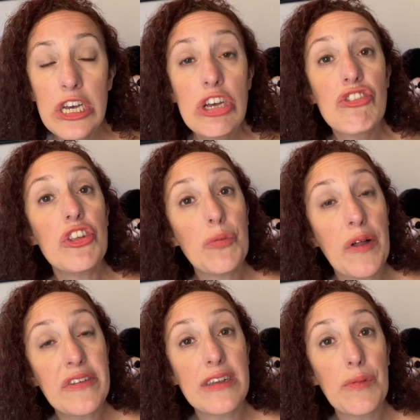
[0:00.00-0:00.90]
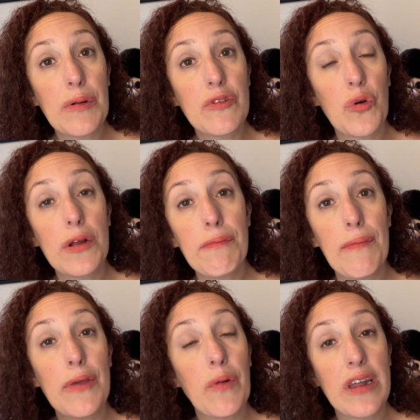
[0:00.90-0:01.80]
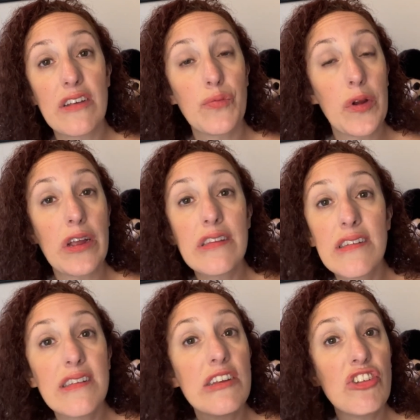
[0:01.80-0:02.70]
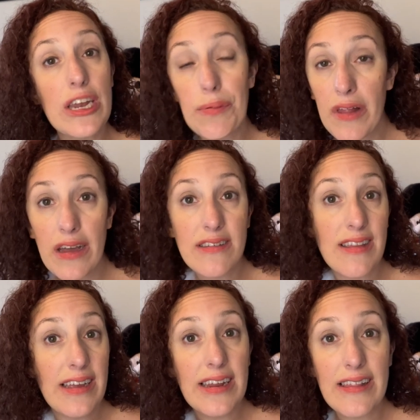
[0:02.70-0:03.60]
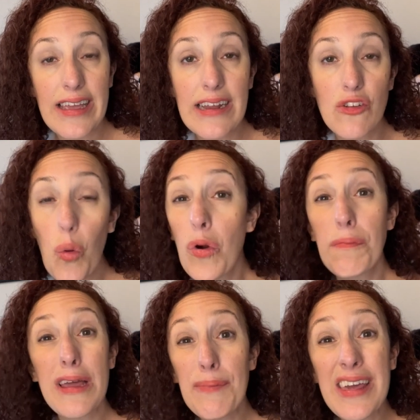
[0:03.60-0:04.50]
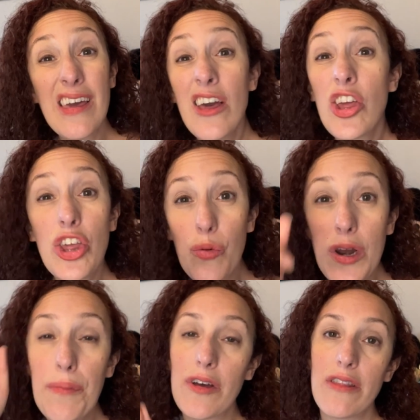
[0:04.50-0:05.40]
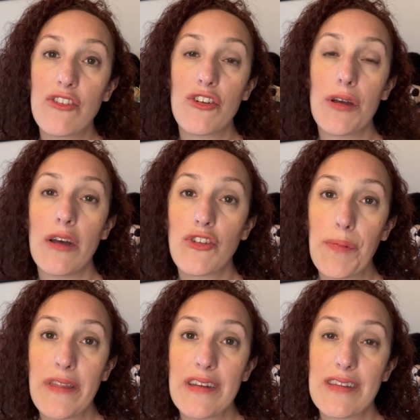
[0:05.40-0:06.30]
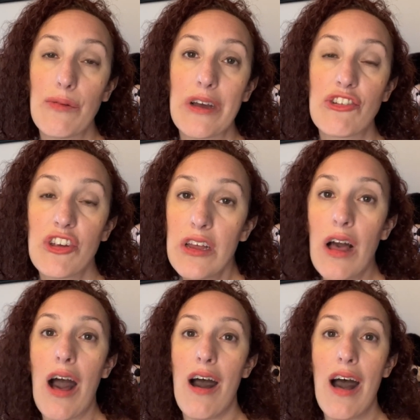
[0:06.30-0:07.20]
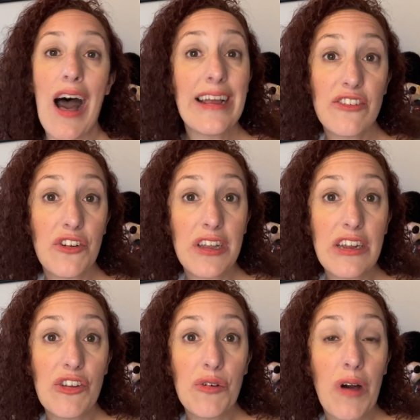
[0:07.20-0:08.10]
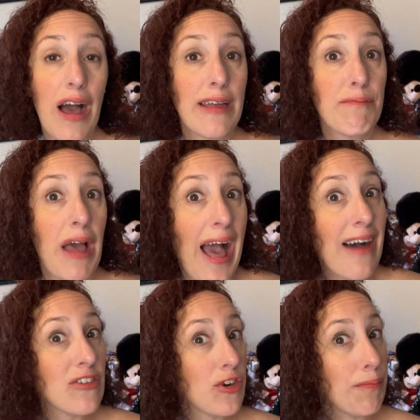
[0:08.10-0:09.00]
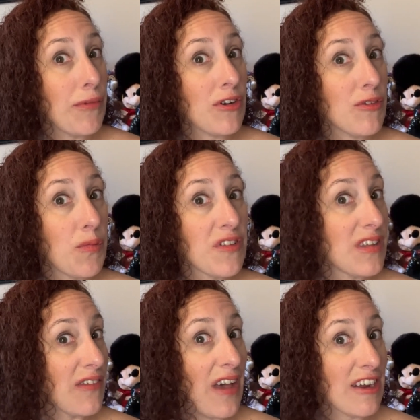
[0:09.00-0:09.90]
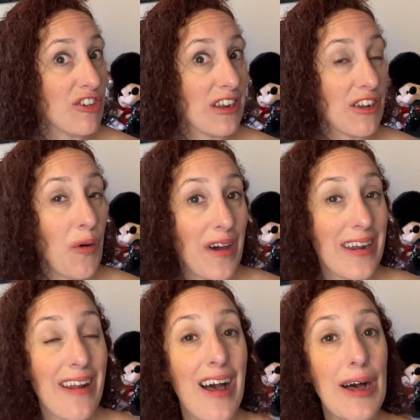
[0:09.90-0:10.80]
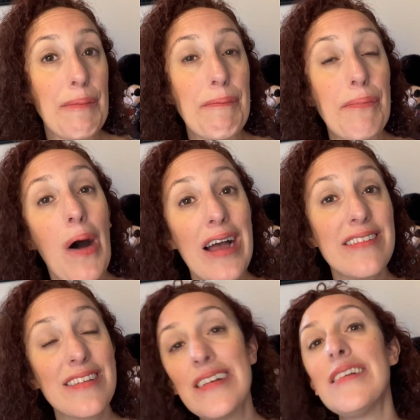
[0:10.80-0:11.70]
to the Walt Disney World Resort, maybe you want to experience Disney Genie Plus, Lightning Lanes, or maybe you want to book on a trip on the Disney Wish. I certainly do. I have a trip booked. We'll see if I actually get to go on it. But